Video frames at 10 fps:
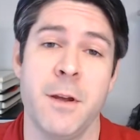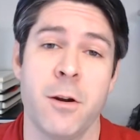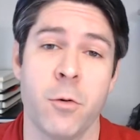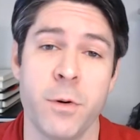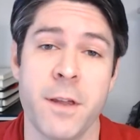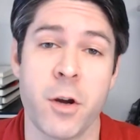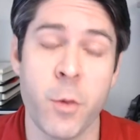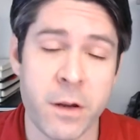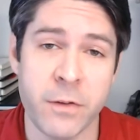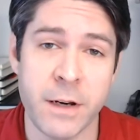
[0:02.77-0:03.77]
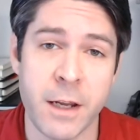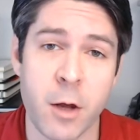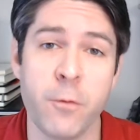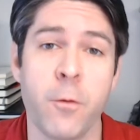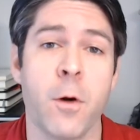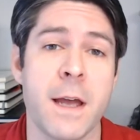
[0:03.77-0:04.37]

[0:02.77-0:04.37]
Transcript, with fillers: here with a quick video for